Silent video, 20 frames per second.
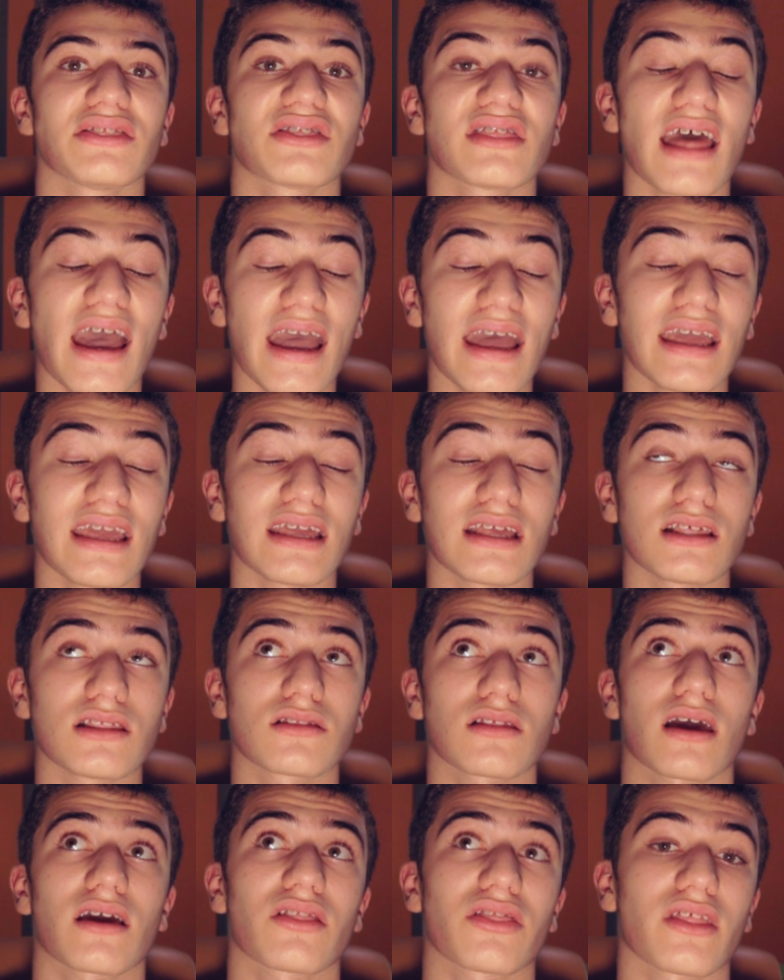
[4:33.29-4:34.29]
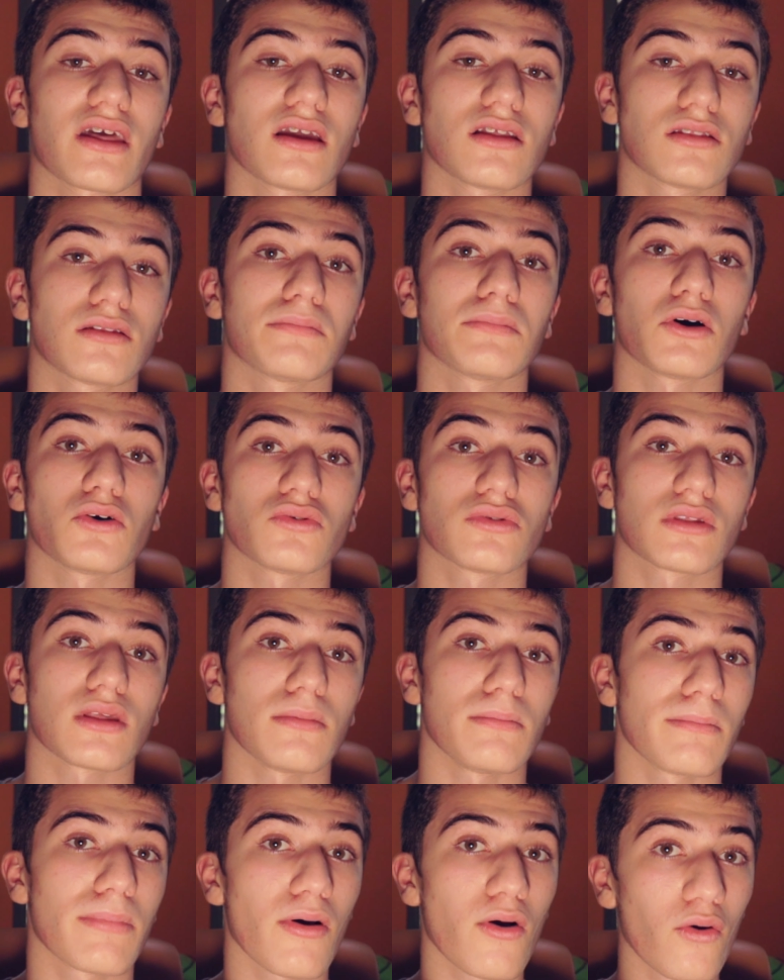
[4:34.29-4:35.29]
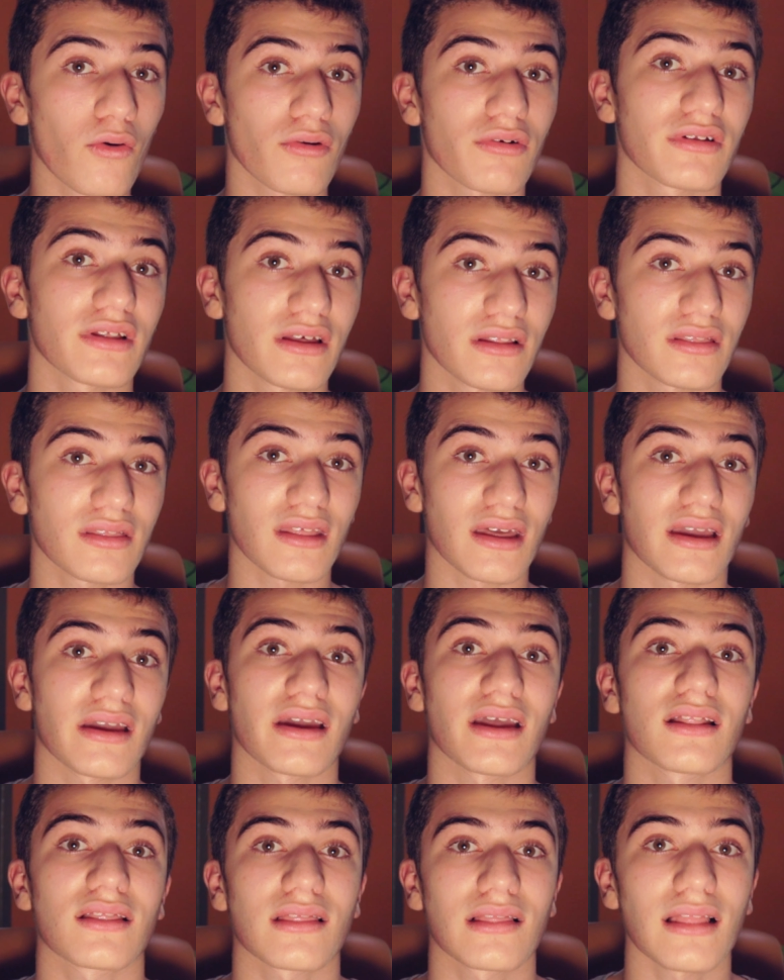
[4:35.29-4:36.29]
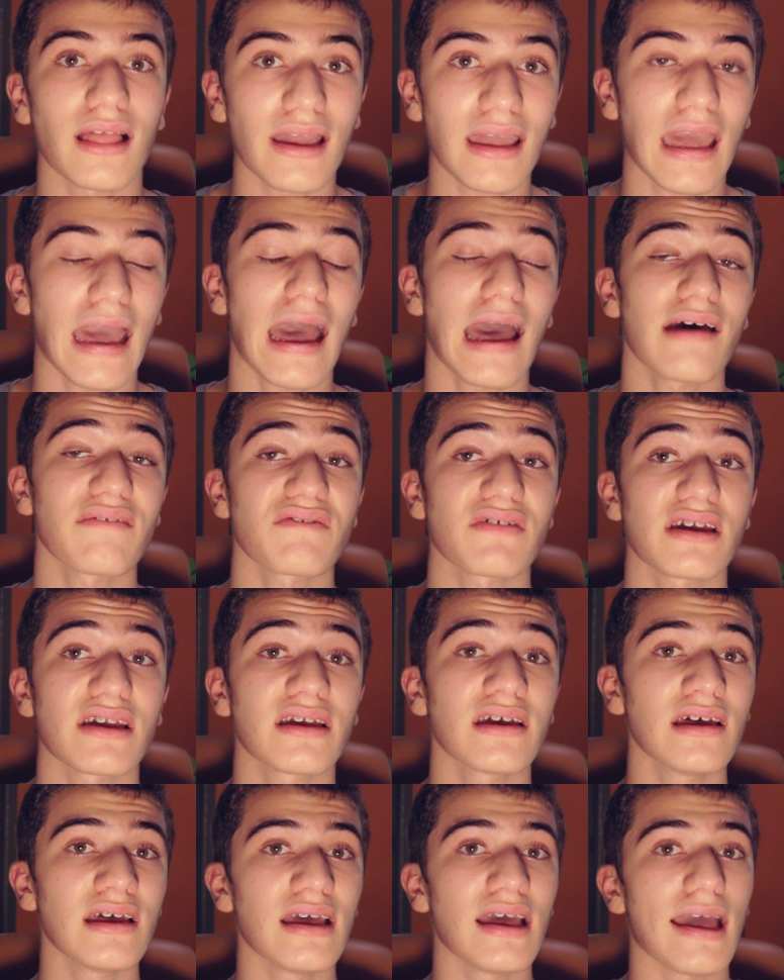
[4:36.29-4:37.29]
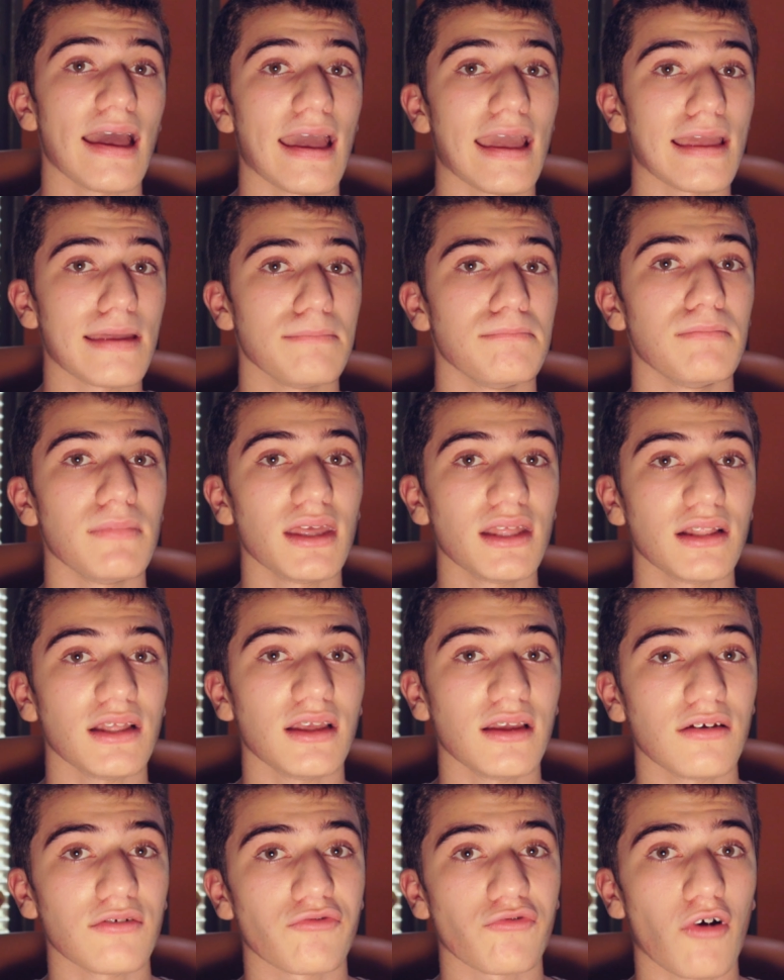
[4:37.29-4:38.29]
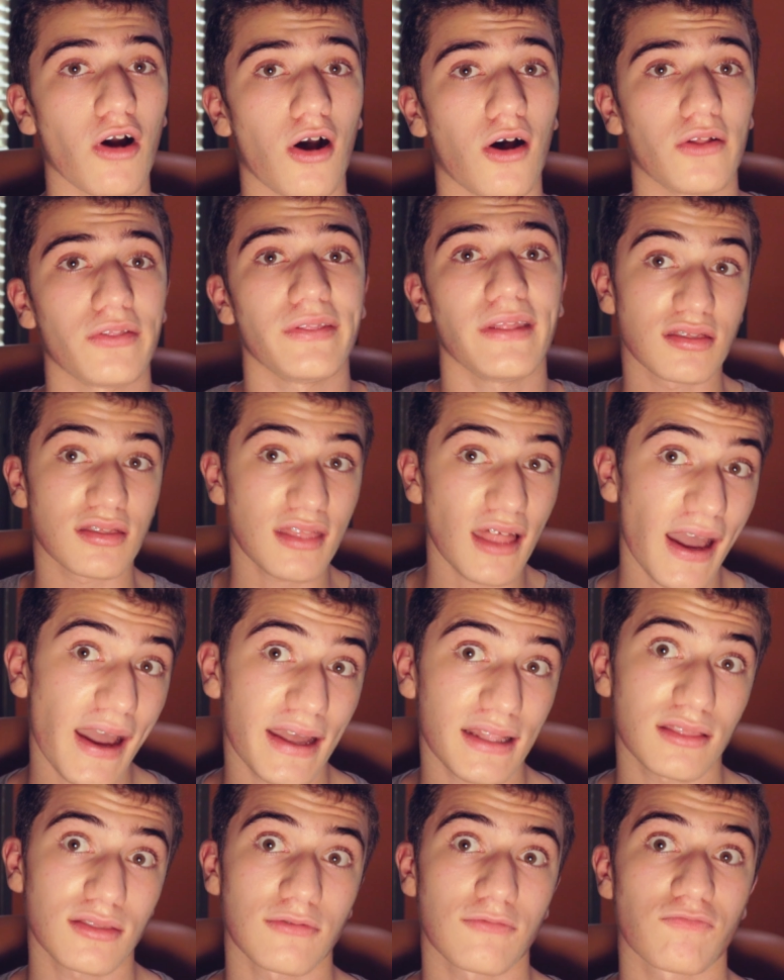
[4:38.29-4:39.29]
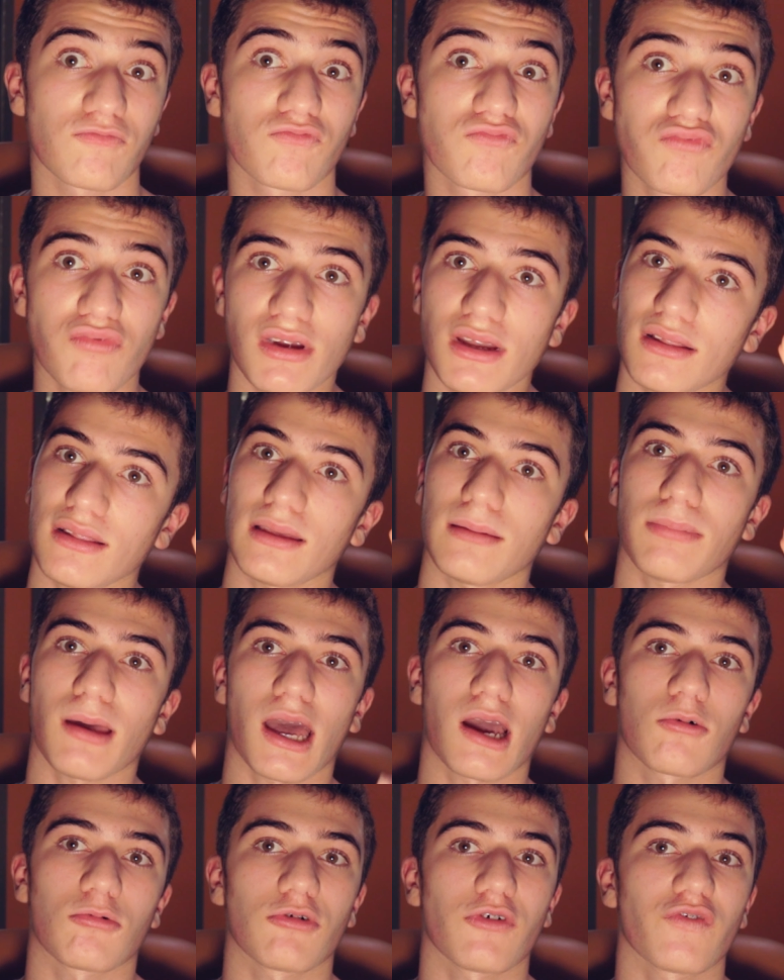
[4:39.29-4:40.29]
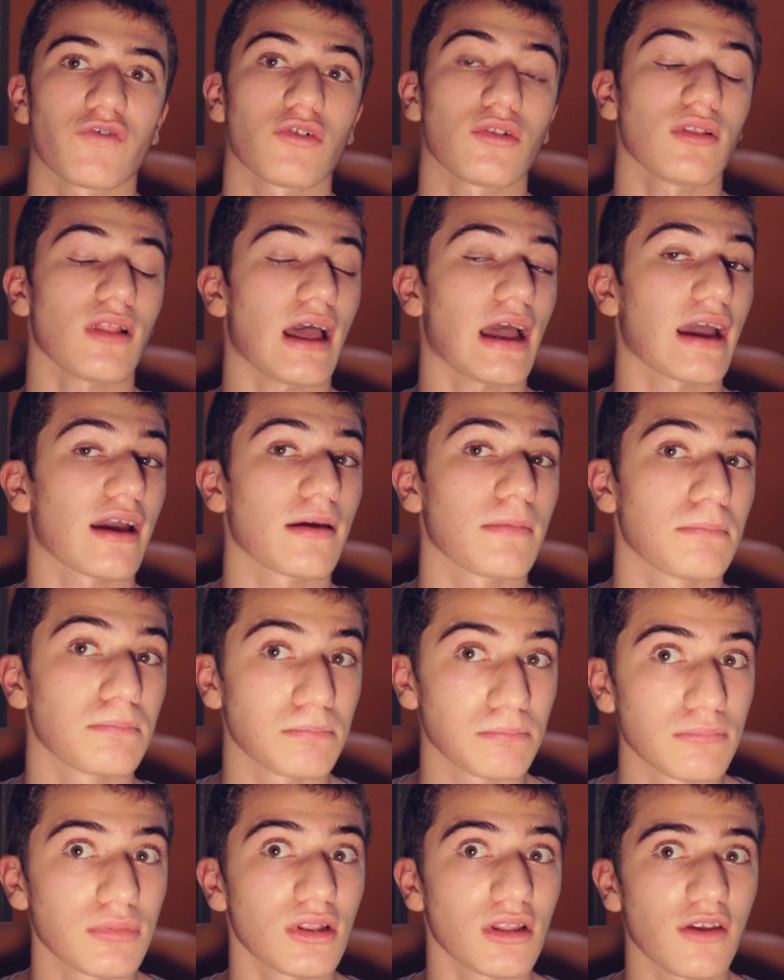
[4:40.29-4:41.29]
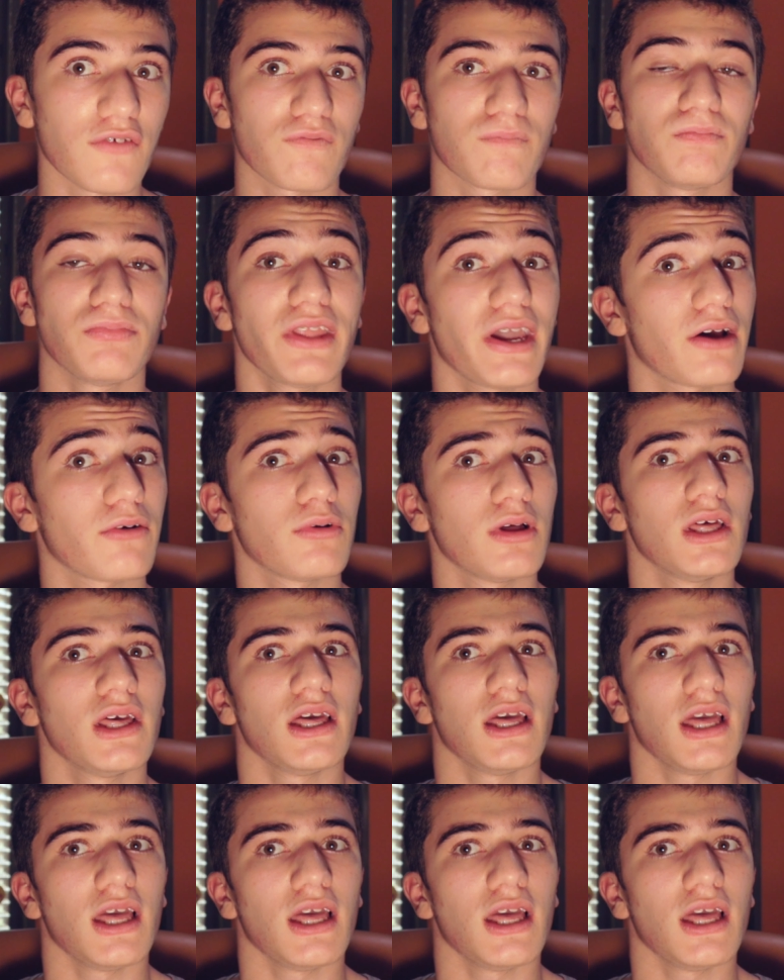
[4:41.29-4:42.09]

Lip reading: That is, I think, the most important thing. It's like having a mini RAW. That's really powerful, I believe. Now,